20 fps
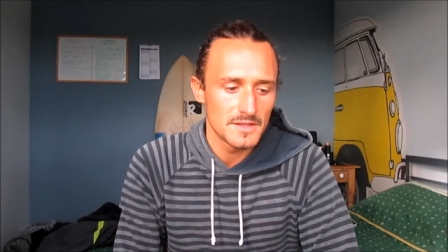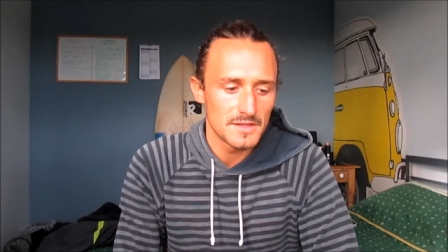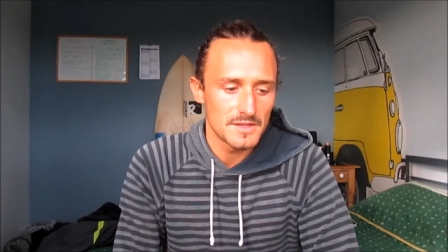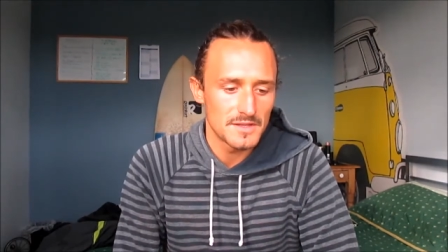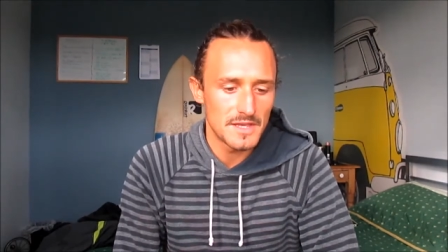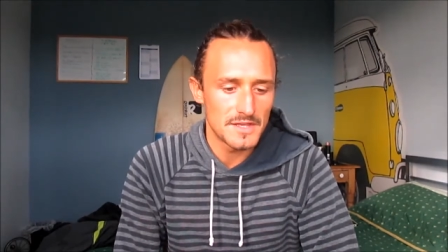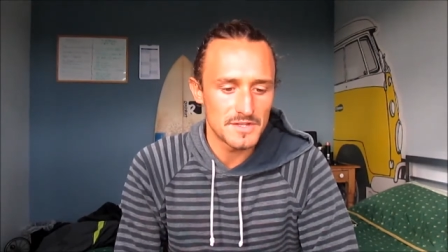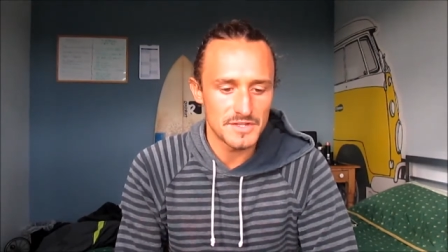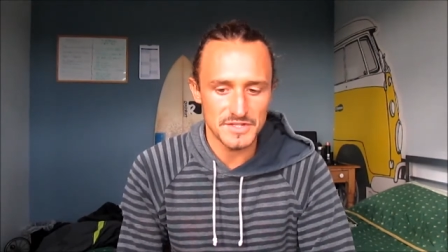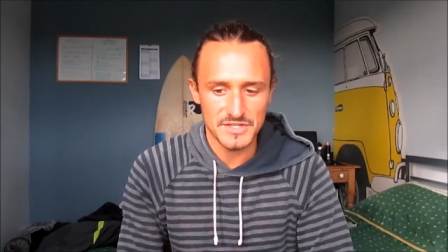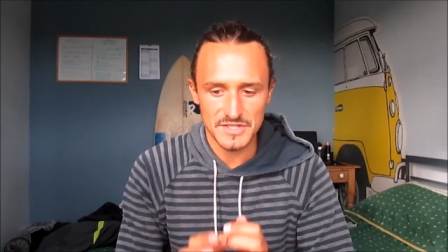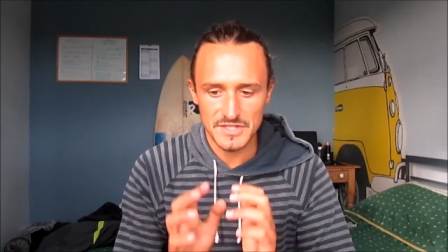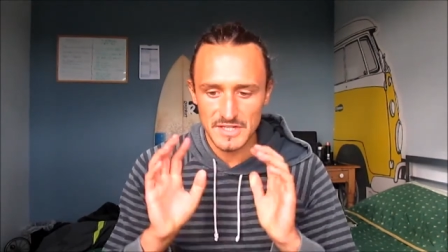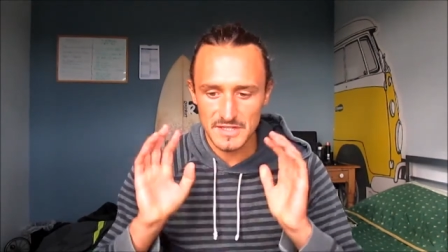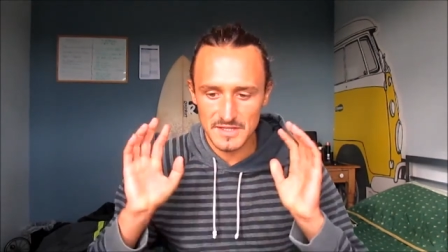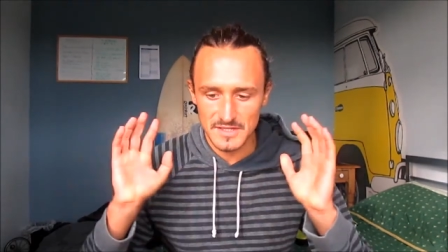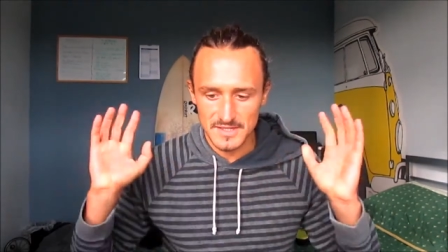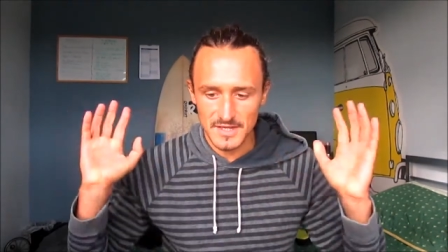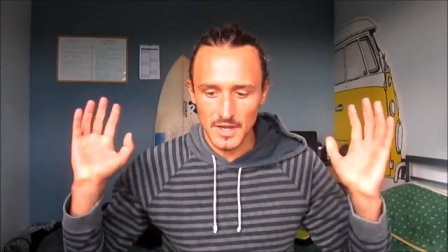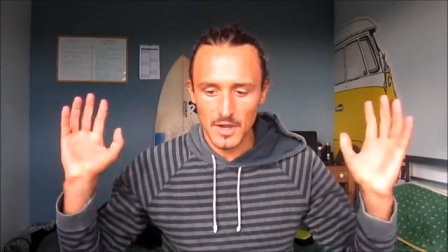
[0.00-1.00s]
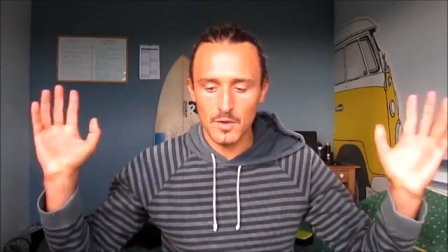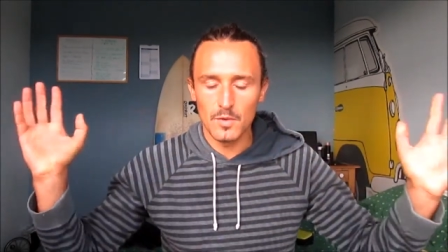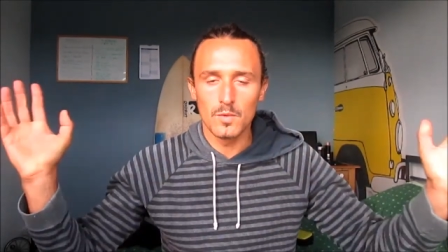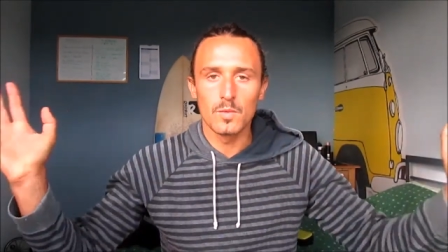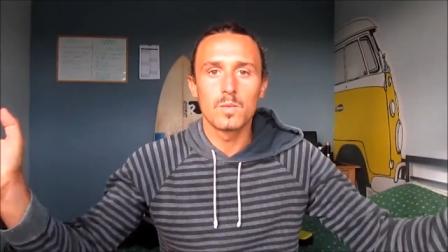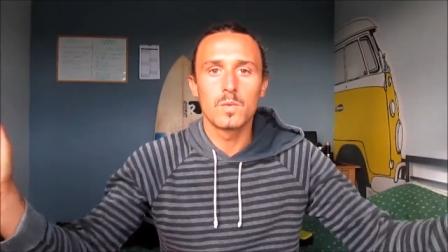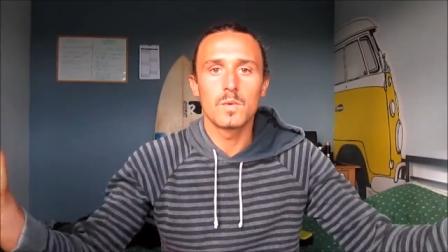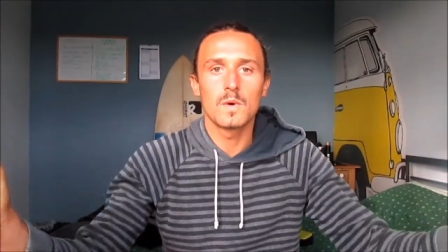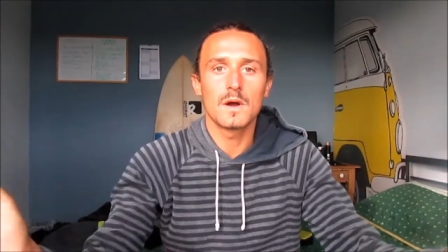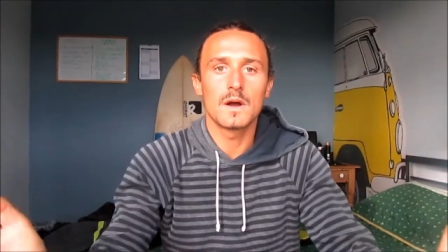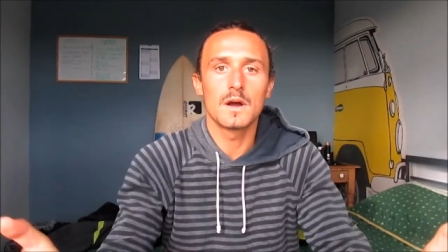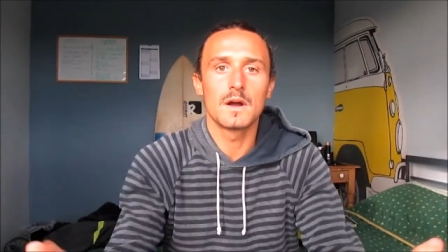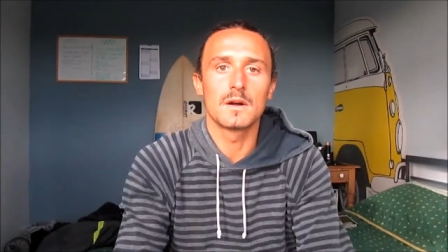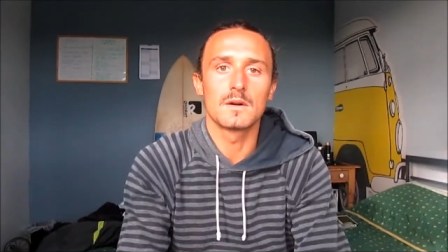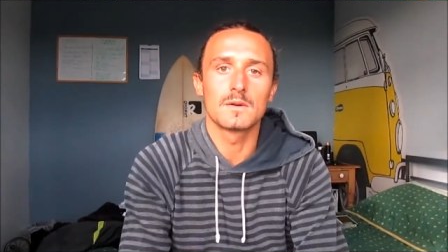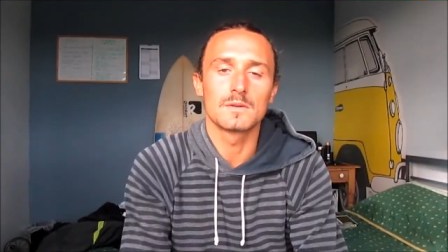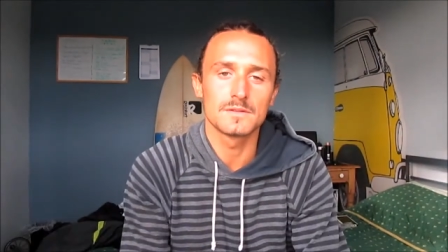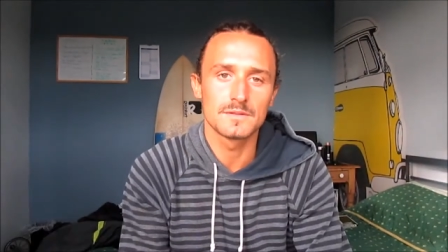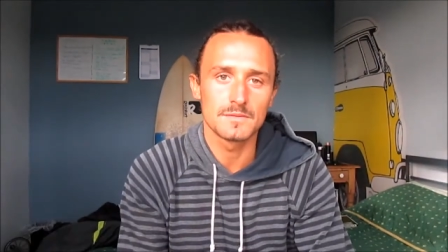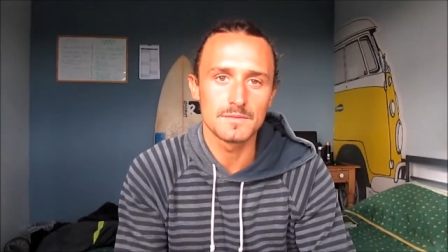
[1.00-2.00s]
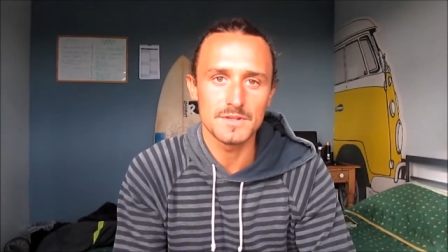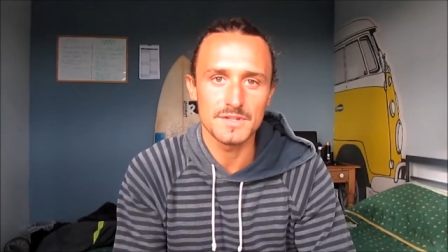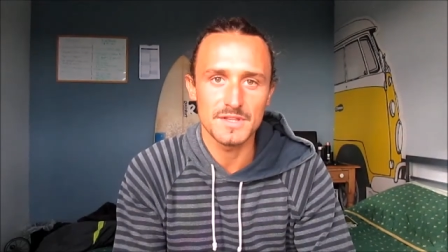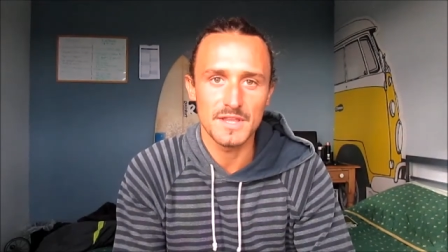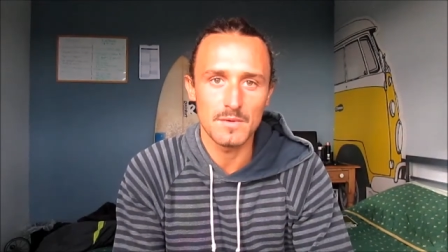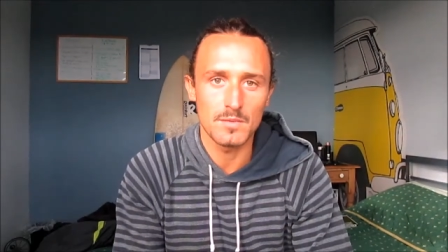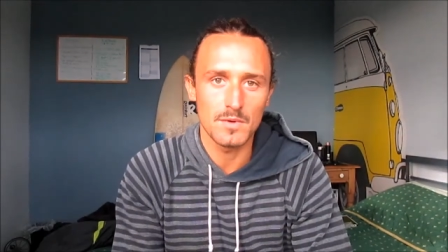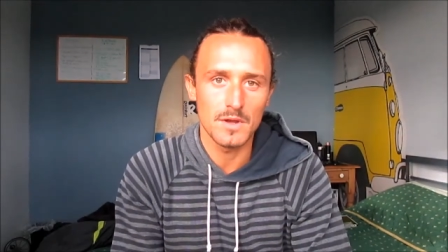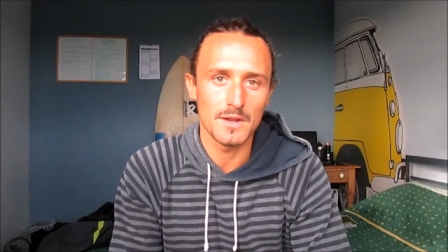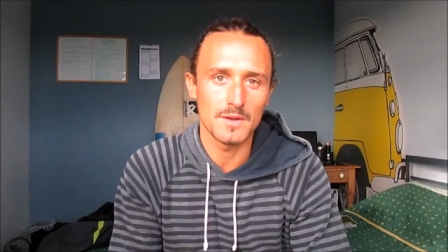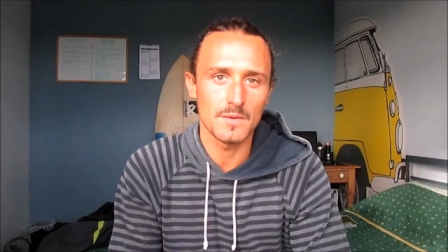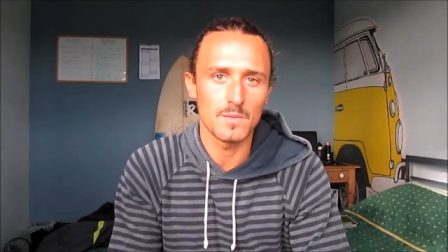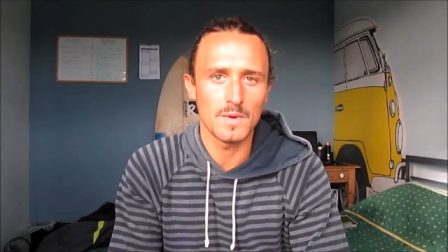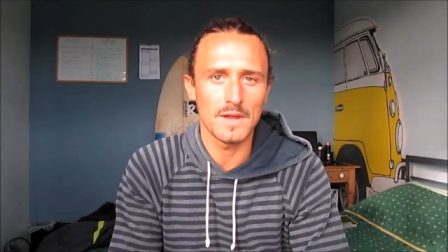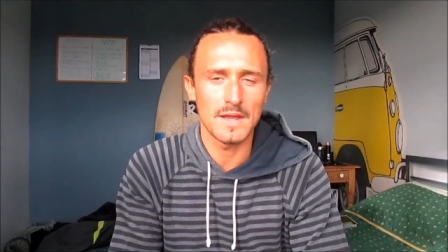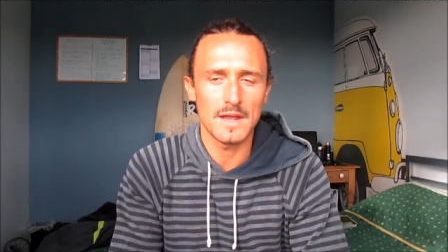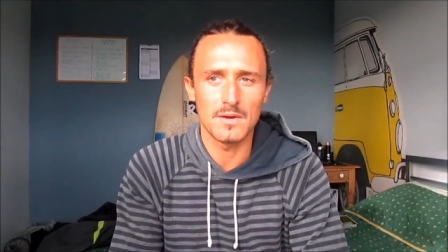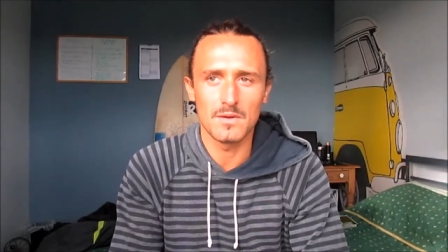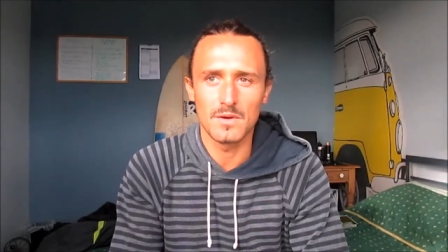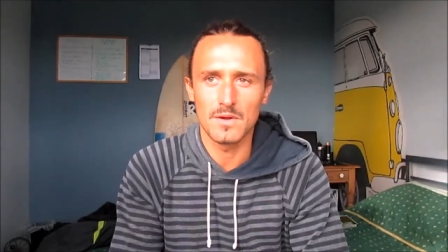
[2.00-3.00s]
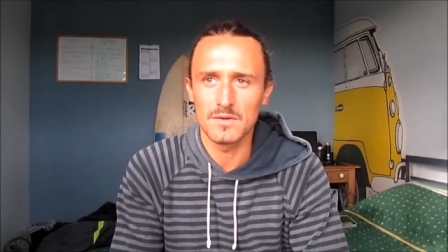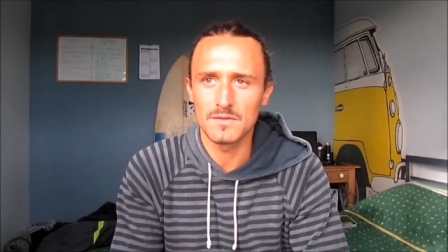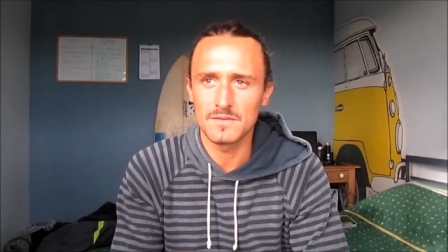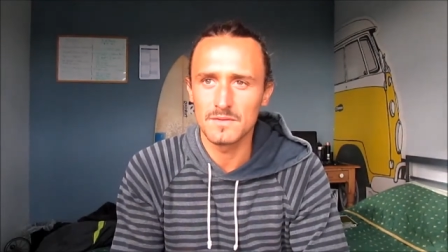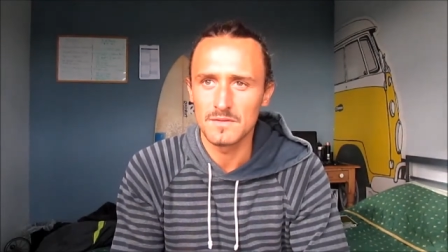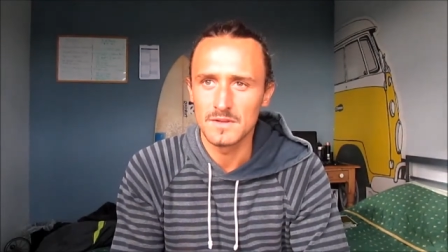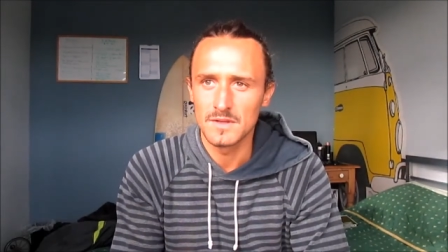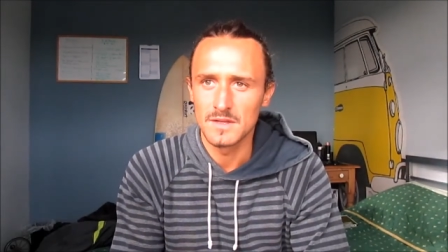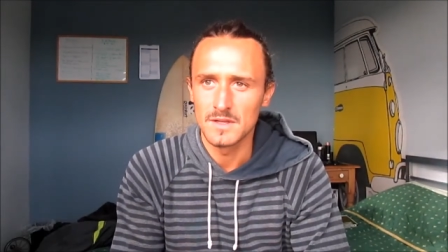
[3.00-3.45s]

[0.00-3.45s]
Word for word: they just see this whole world which they weren't aware of